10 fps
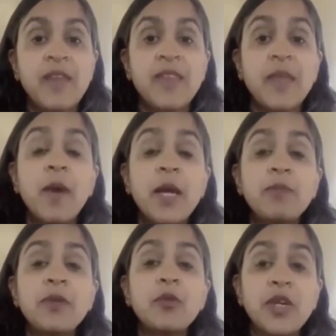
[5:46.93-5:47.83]
They might
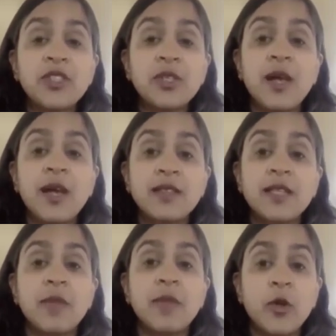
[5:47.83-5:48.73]
be racialized
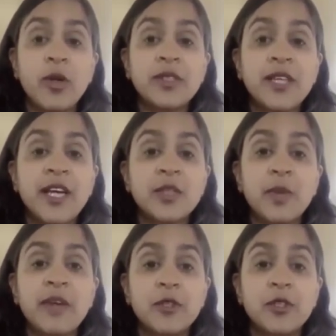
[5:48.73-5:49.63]
and minoritized
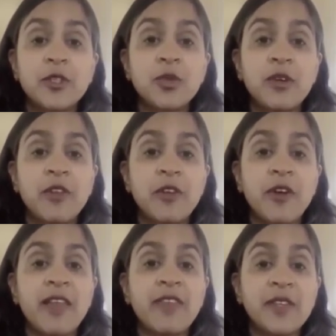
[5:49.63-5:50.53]
by virtue of their
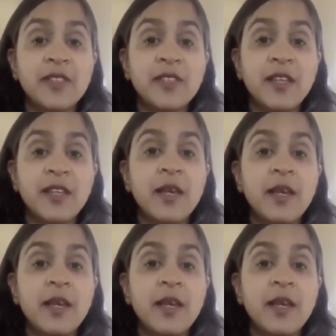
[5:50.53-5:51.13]
ethnicity,